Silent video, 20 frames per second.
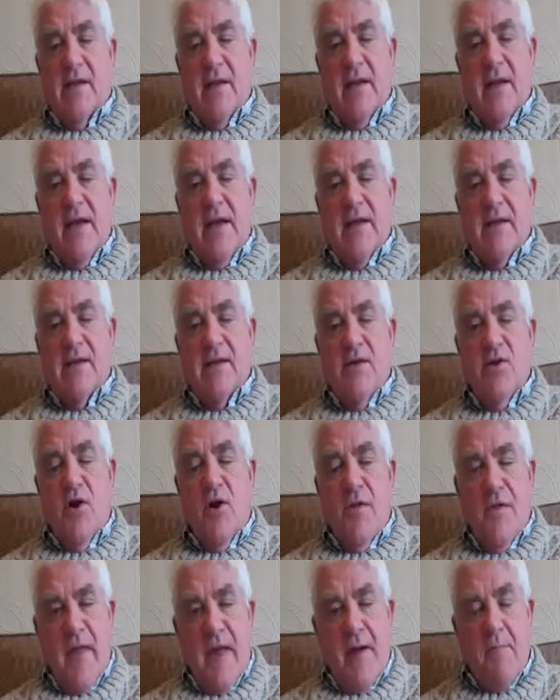It's
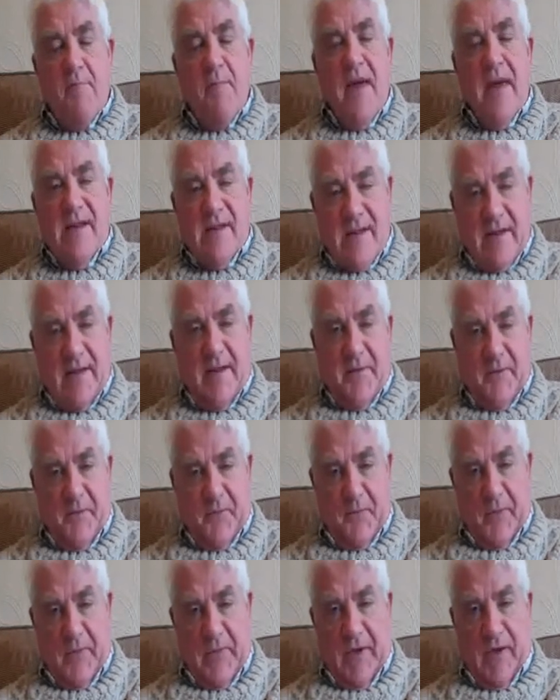not that messy.
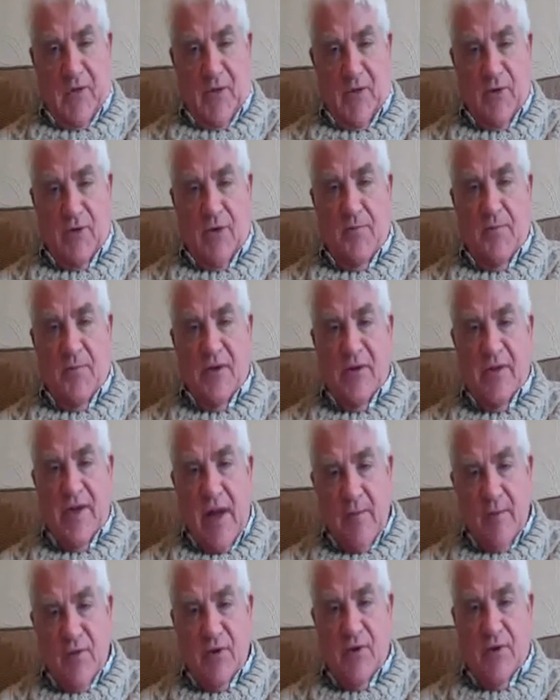It's just the
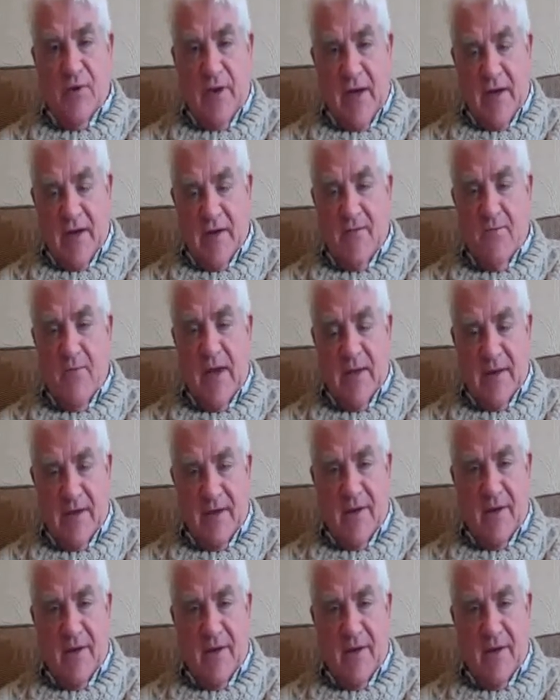perception that's messy.